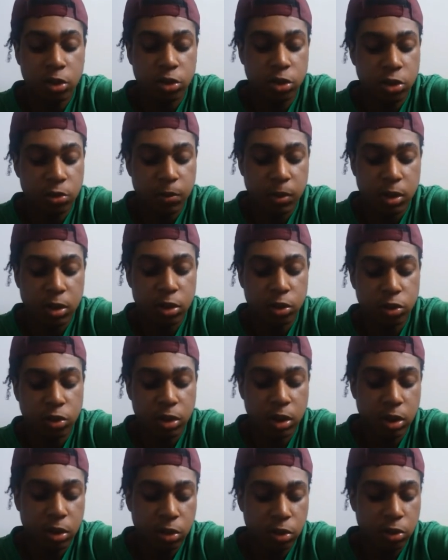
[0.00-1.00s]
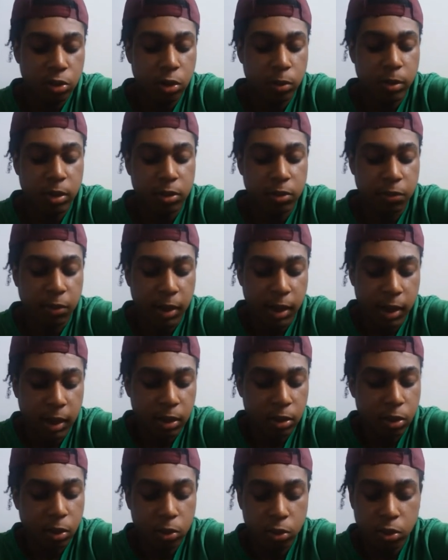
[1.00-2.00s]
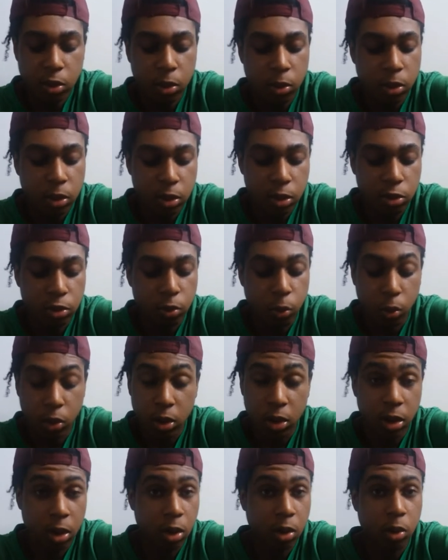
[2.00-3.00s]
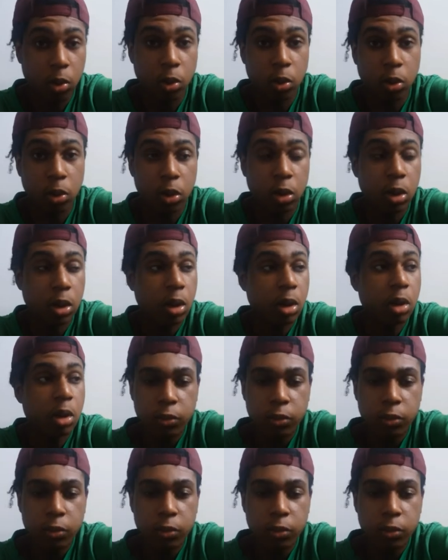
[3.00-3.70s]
Just because you need so much fat, and those coconuts were not old.